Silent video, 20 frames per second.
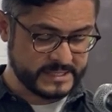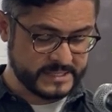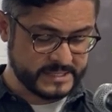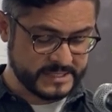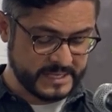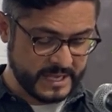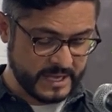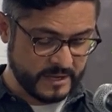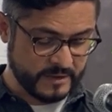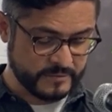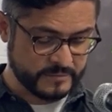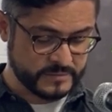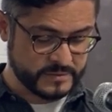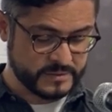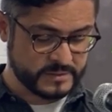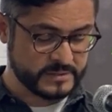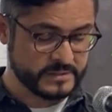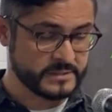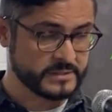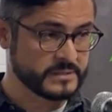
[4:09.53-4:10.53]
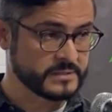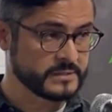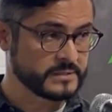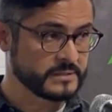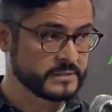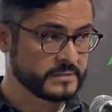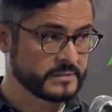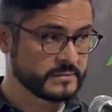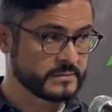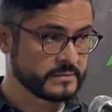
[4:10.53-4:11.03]
themselves.
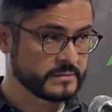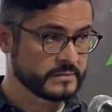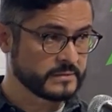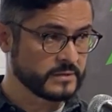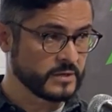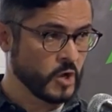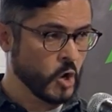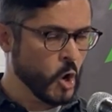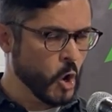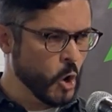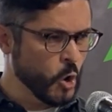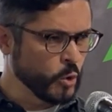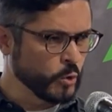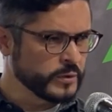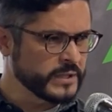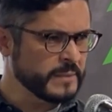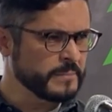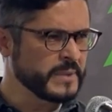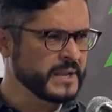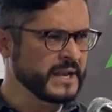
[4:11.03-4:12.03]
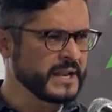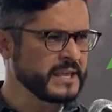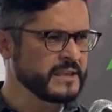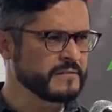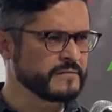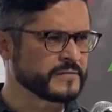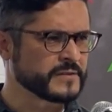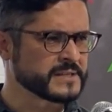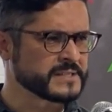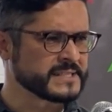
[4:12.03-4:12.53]
All the
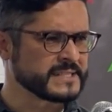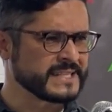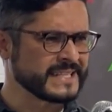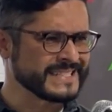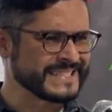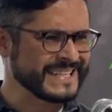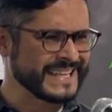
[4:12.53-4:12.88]
believers,